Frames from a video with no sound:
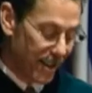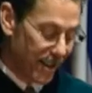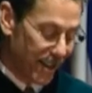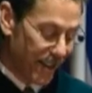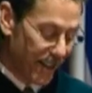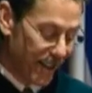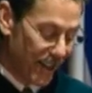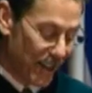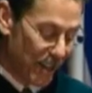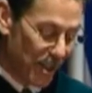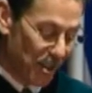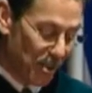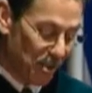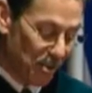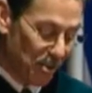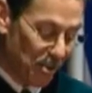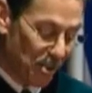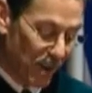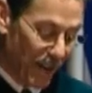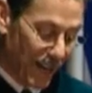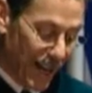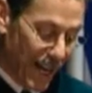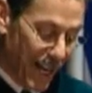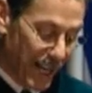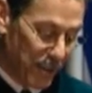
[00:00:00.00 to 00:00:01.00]
uh,
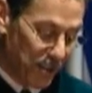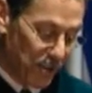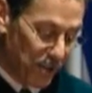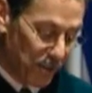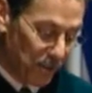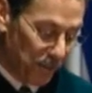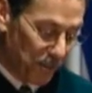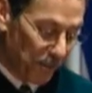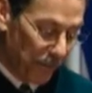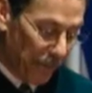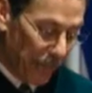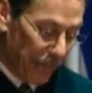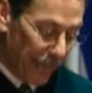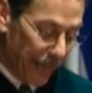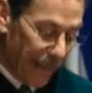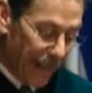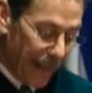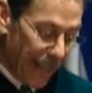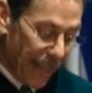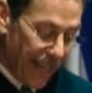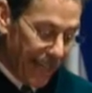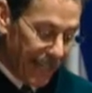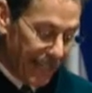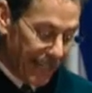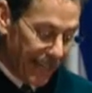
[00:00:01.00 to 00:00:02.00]
what I do.
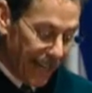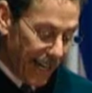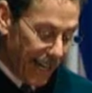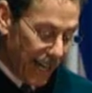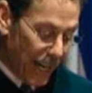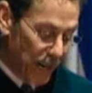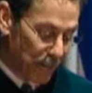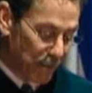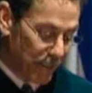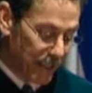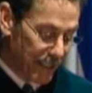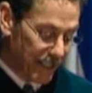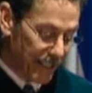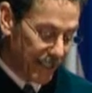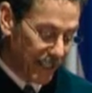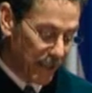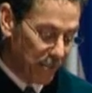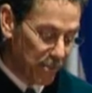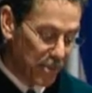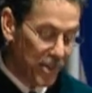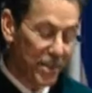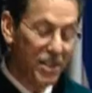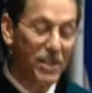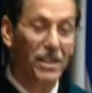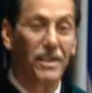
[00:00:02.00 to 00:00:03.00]
And at times it
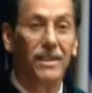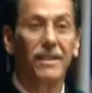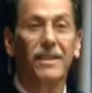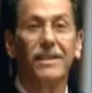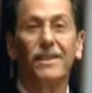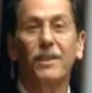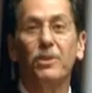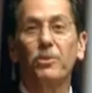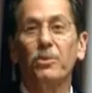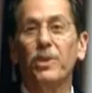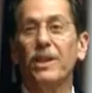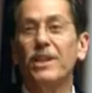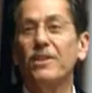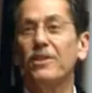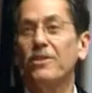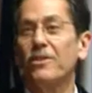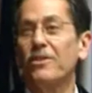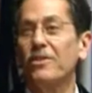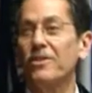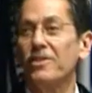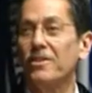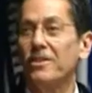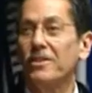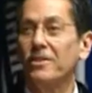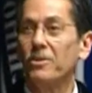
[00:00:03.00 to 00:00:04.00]
seems that the
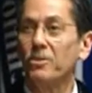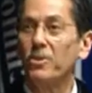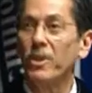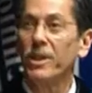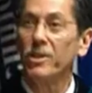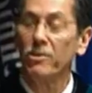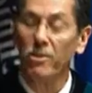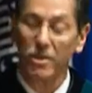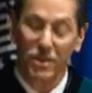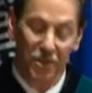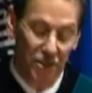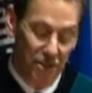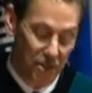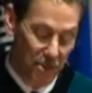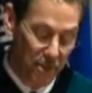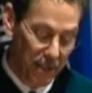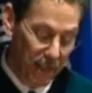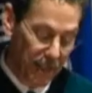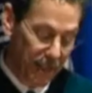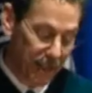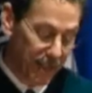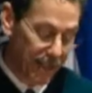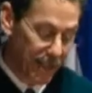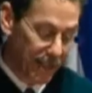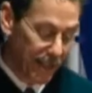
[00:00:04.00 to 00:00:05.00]
research that we were
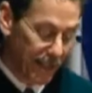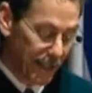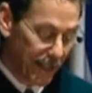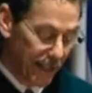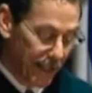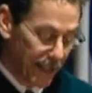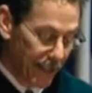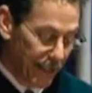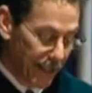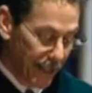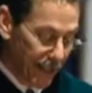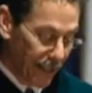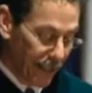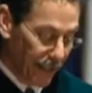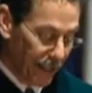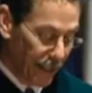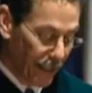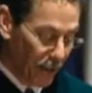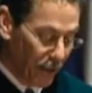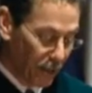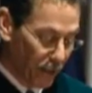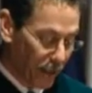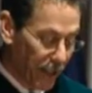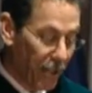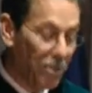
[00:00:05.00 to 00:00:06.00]
doing
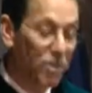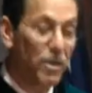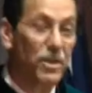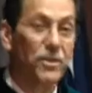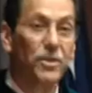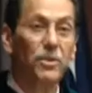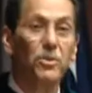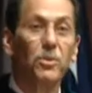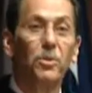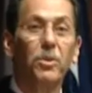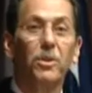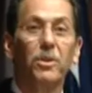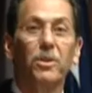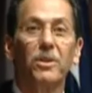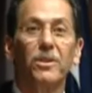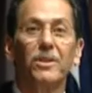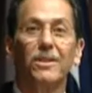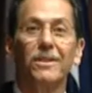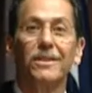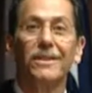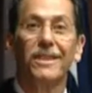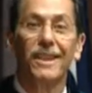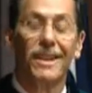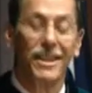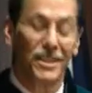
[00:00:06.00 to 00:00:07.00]
literally was a
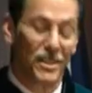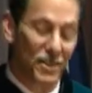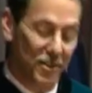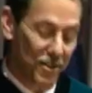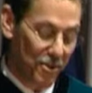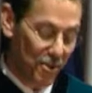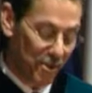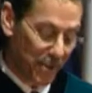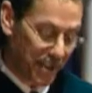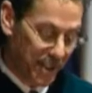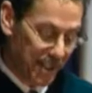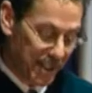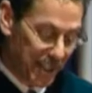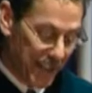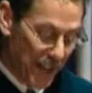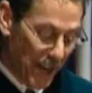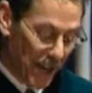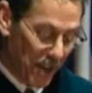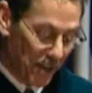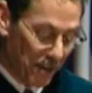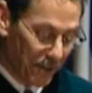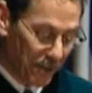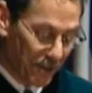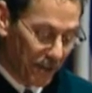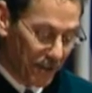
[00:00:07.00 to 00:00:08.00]
world unto
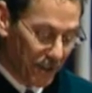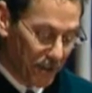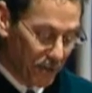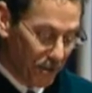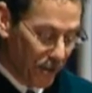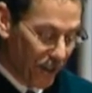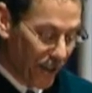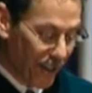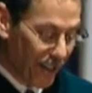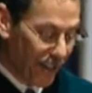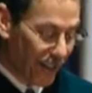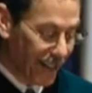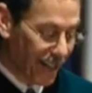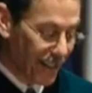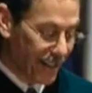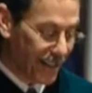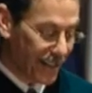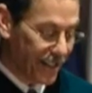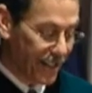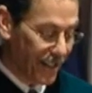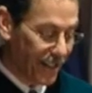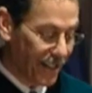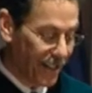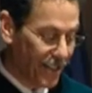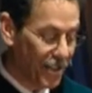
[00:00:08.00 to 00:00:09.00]
itself, drawing us
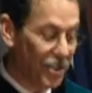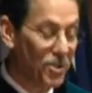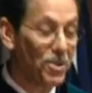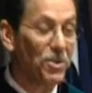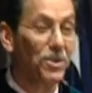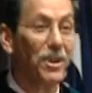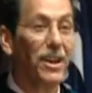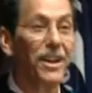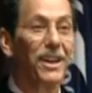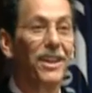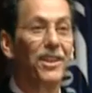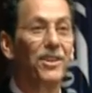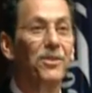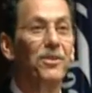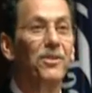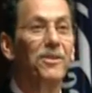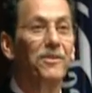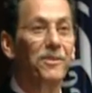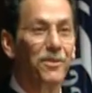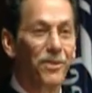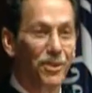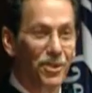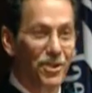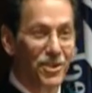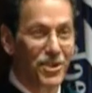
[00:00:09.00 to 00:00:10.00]
into a
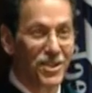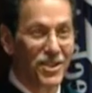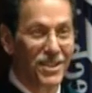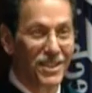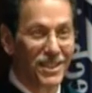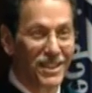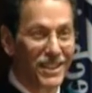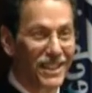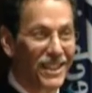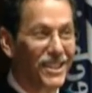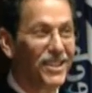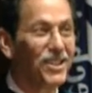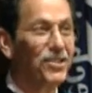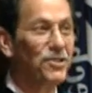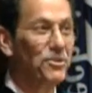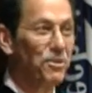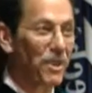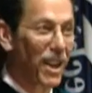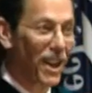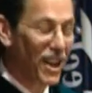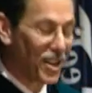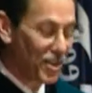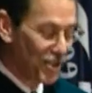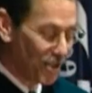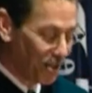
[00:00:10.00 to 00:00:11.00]
universe, a
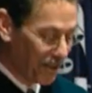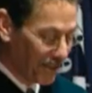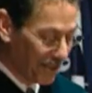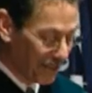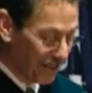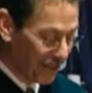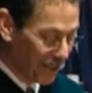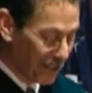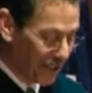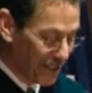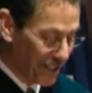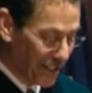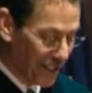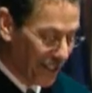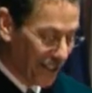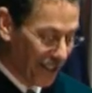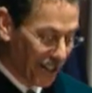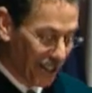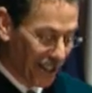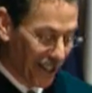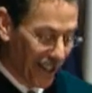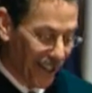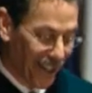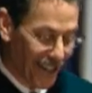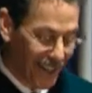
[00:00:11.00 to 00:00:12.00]
strange universe in
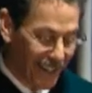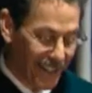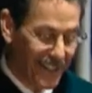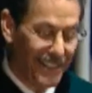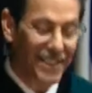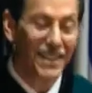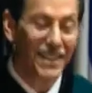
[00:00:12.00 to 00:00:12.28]
our case,